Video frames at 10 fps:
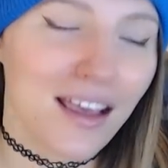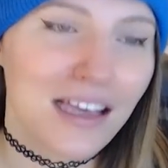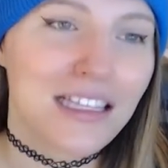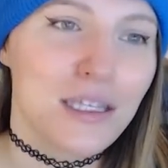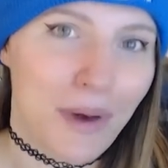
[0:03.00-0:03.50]

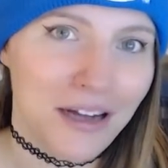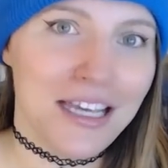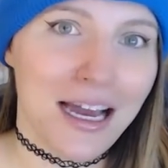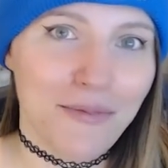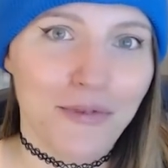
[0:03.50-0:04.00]
it's about
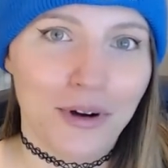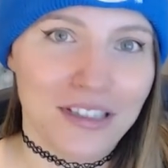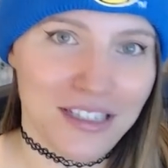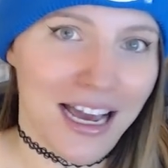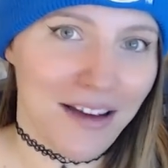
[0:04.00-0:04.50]
time for us
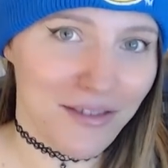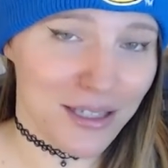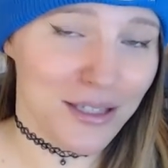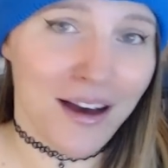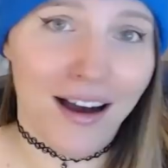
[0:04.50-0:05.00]
to have this
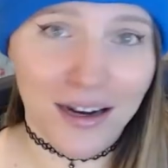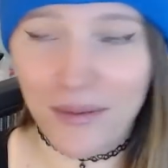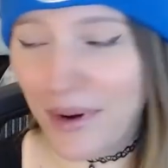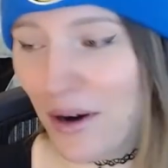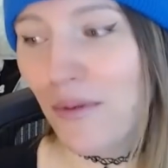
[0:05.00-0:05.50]
talk
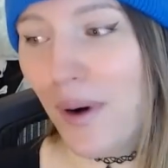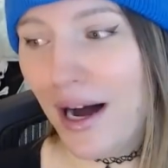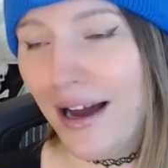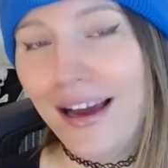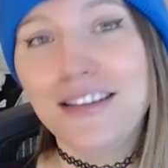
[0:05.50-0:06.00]
about
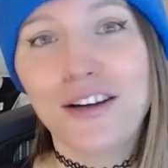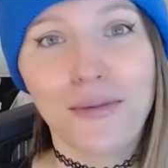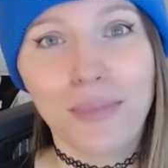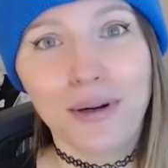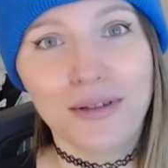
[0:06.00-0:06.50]
why I don't
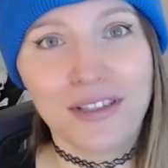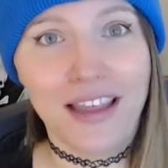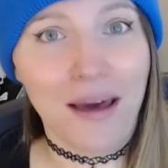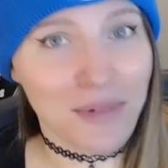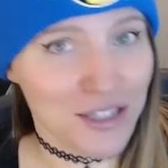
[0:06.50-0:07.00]
post
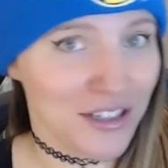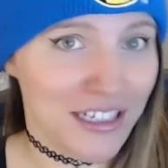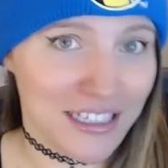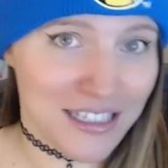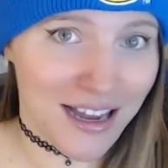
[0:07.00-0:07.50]
that much
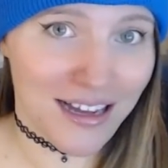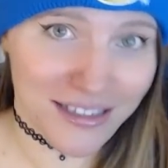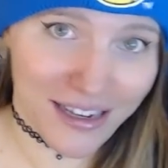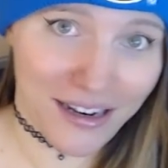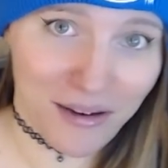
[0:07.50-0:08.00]
Linux
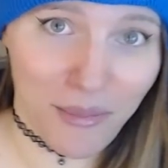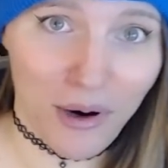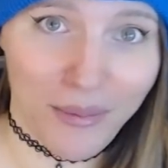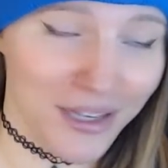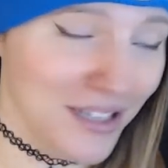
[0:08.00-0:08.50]
content anymore.
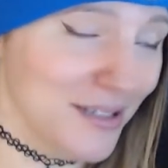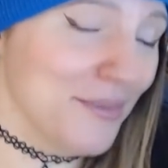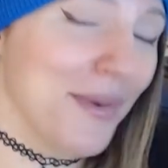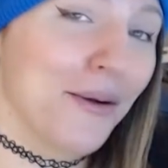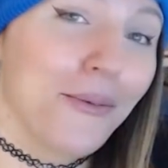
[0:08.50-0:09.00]
Because no
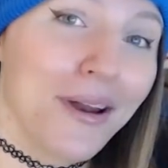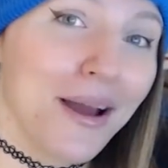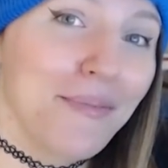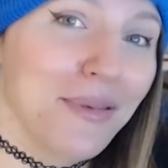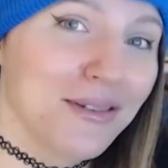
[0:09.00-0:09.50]
matter what I
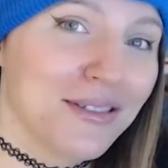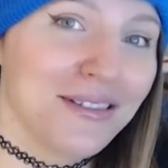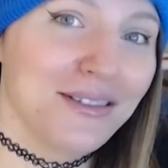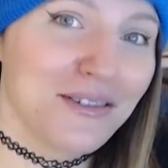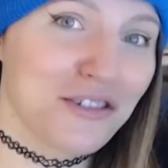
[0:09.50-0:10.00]
post on
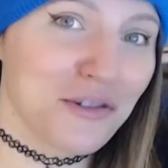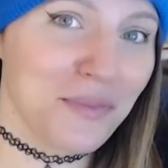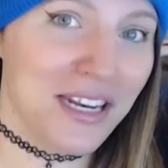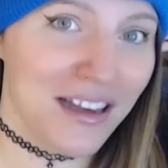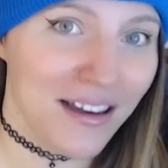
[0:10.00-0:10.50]
social
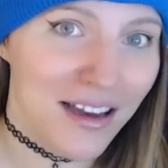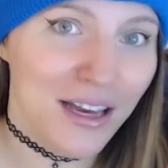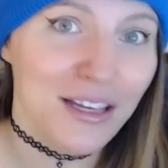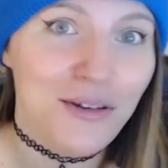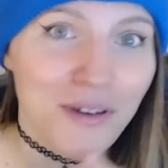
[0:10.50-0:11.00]
media,
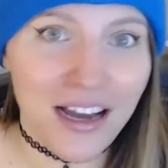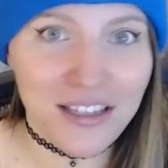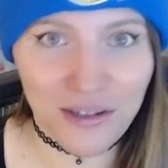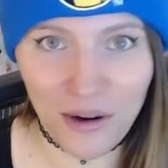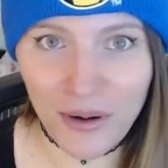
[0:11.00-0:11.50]
you guys
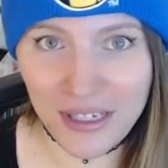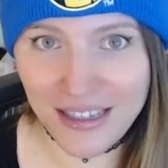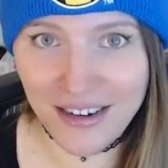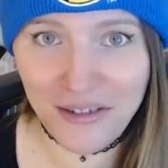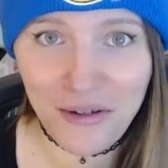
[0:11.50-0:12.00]
are always
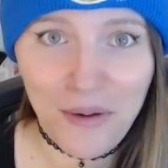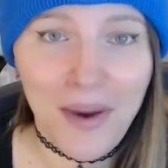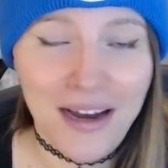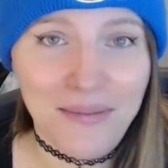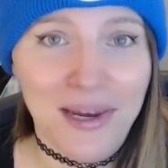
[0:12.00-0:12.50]
there to
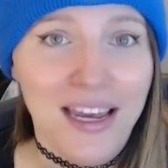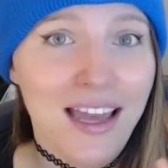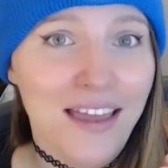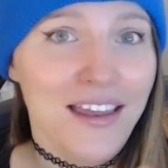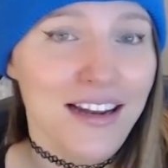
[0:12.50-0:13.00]
remind me
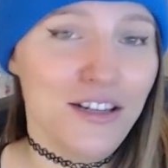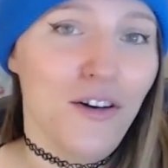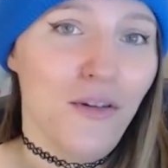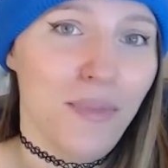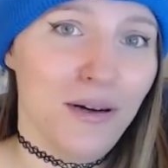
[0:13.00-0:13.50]
that I
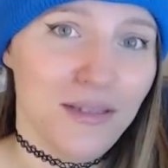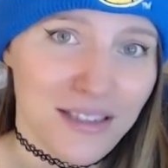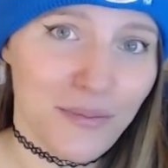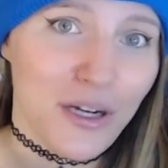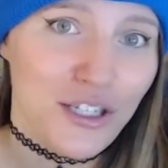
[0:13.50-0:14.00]
don't post as
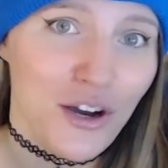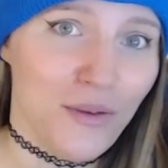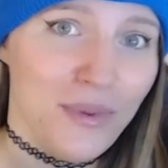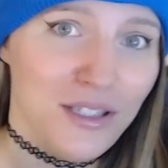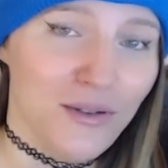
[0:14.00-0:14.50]
much
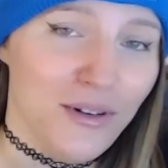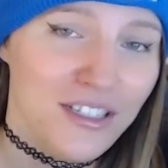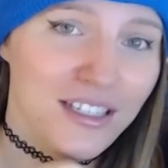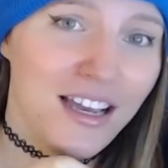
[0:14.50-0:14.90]
open source